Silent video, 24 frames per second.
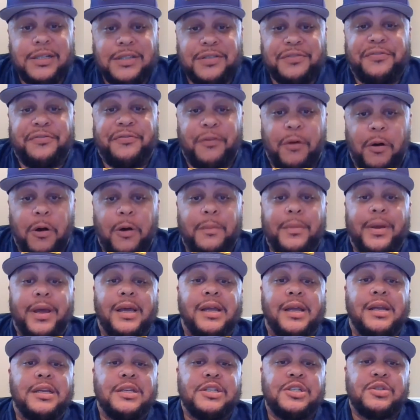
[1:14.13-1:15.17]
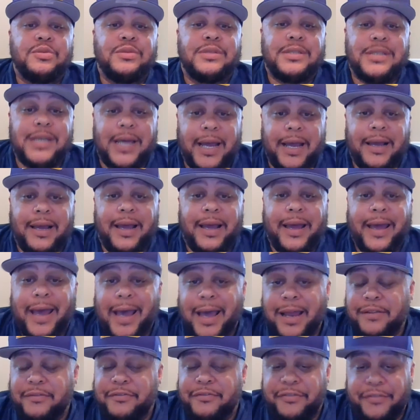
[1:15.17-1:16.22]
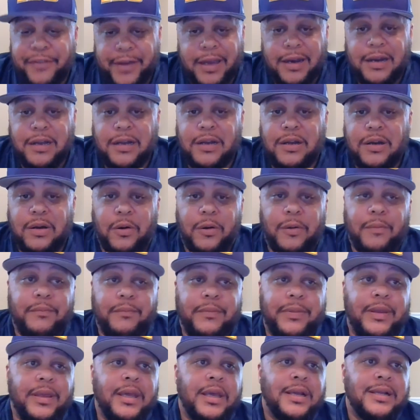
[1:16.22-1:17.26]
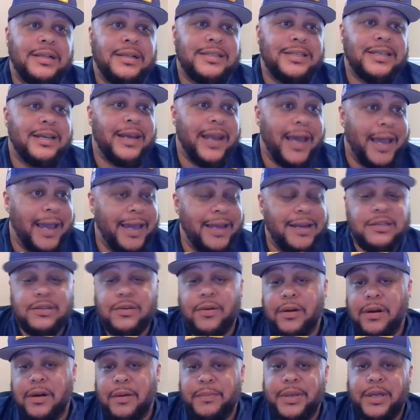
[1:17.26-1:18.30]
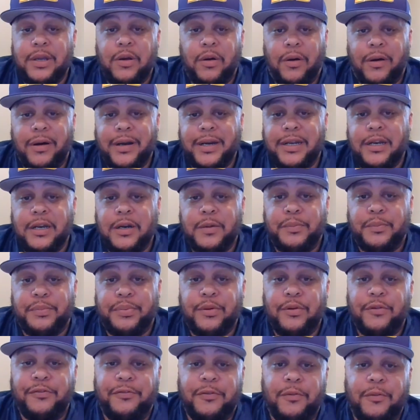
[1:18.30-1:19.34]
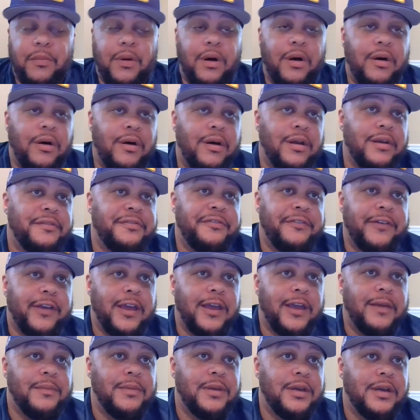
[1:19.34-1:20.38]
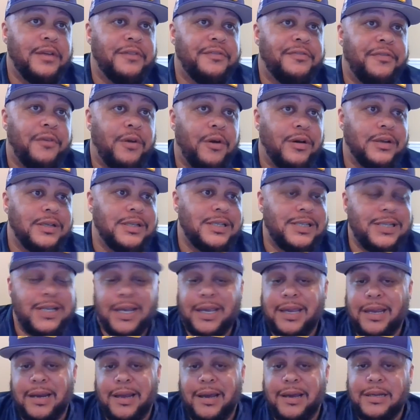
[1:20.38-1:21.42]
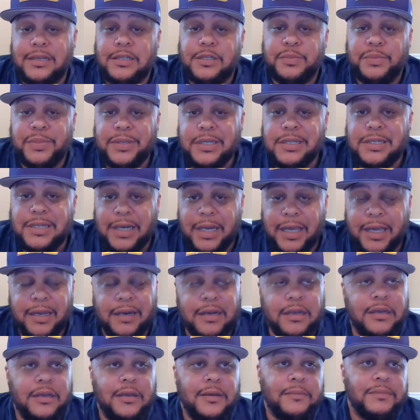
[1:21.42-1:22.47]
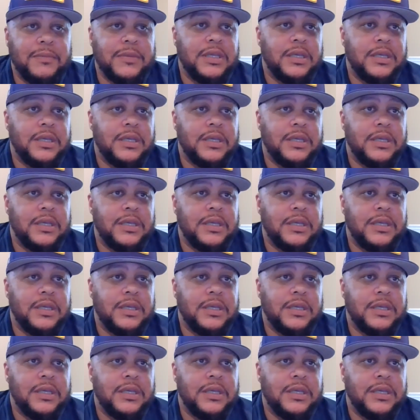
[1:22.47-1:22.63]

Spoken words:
to former LSU Tiger Alan Faneca. Tonight he's going to be going into the Pro Football Hall of Fame. Looking forward to checking out his speech later.